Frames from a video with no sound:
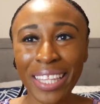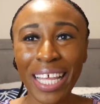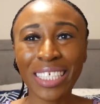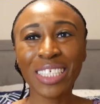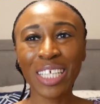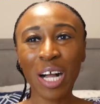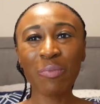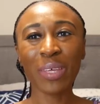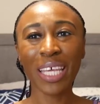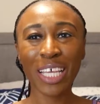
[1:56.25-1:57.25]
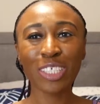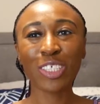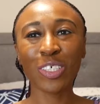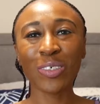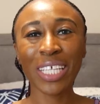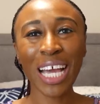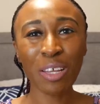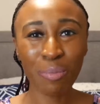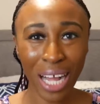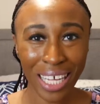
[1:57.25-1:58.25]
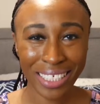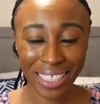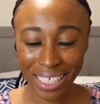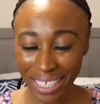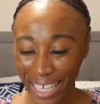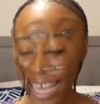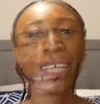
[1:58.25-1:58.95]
Let's jump into the unboxing.